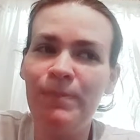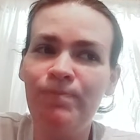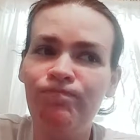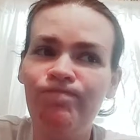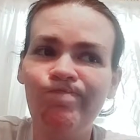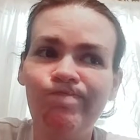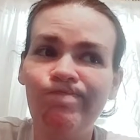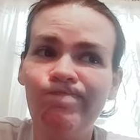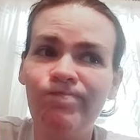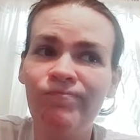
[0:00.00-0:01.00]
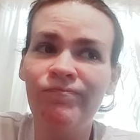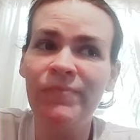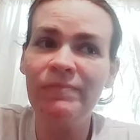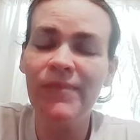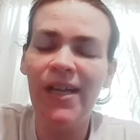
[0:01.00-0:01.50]
other
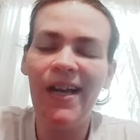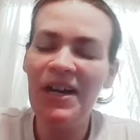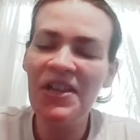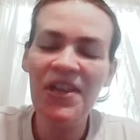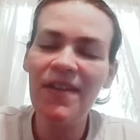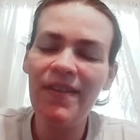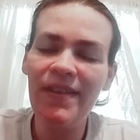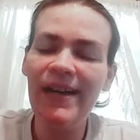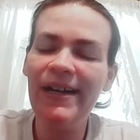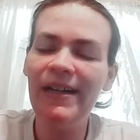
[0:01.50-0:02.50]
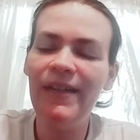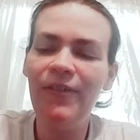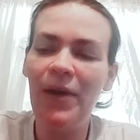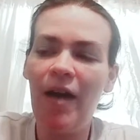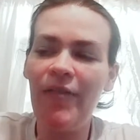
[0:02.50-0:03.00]
than
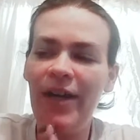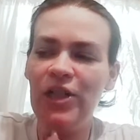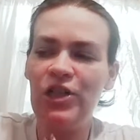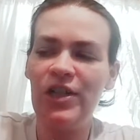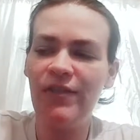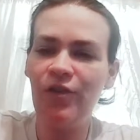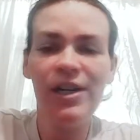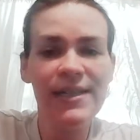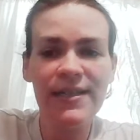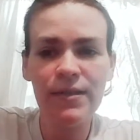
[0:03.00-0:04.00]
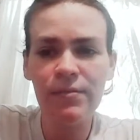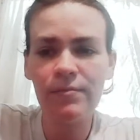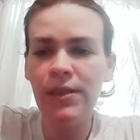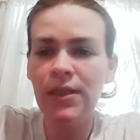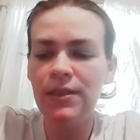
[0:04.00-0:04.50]
that, if you have any constructive
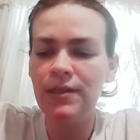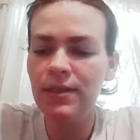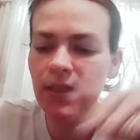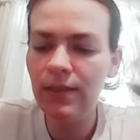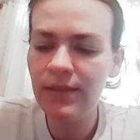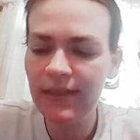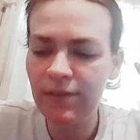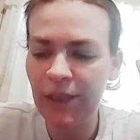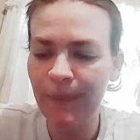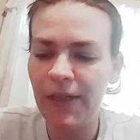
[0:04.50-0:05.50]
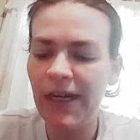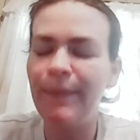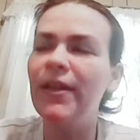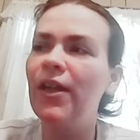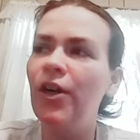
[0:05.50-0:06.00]
criticism, you can
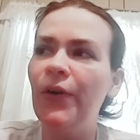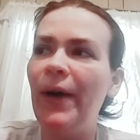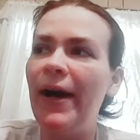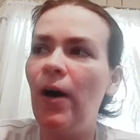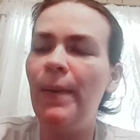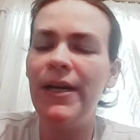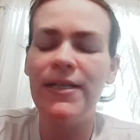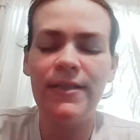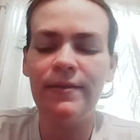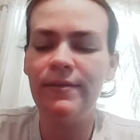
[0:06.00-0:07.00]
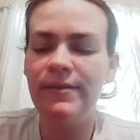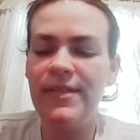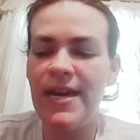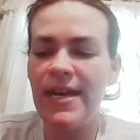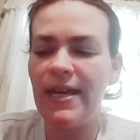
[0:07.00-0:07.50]
put it down below. I always
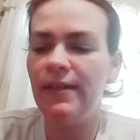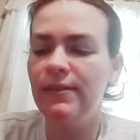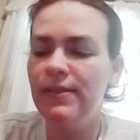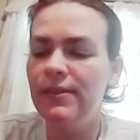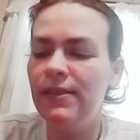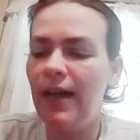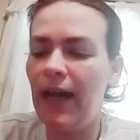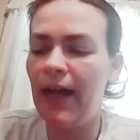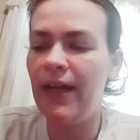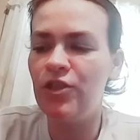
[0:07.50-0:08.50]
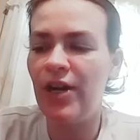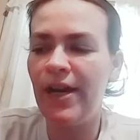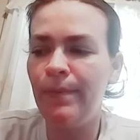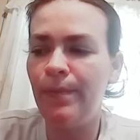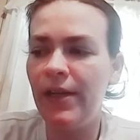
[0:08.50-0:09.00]
take it
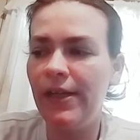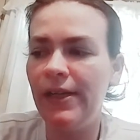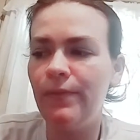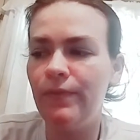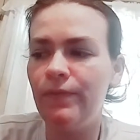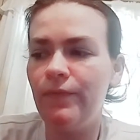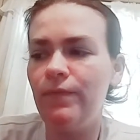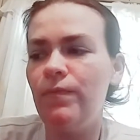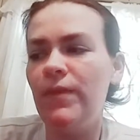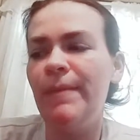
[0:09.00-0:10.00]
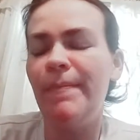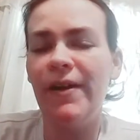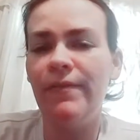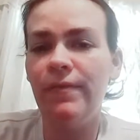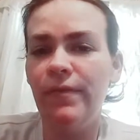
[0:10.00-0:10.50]
and try to put it
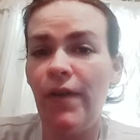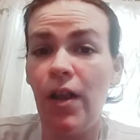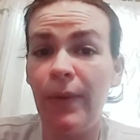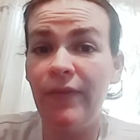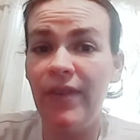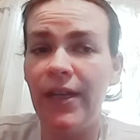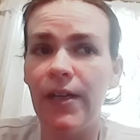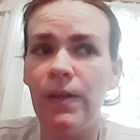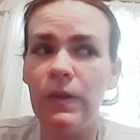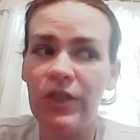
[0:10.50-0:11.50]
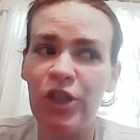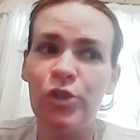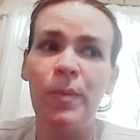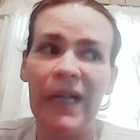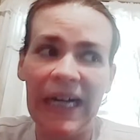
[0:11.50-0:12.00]
in my following
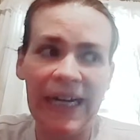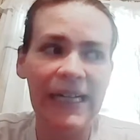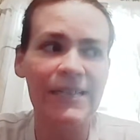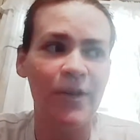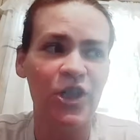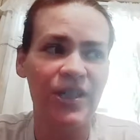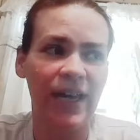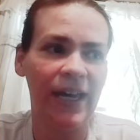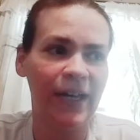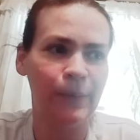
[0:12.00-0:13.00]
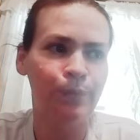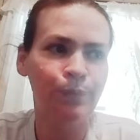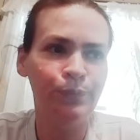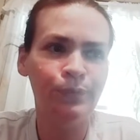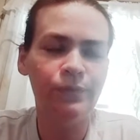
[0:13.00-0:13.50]
videos, try to apply it as much as I
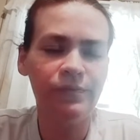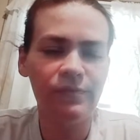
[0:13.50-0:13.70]
can.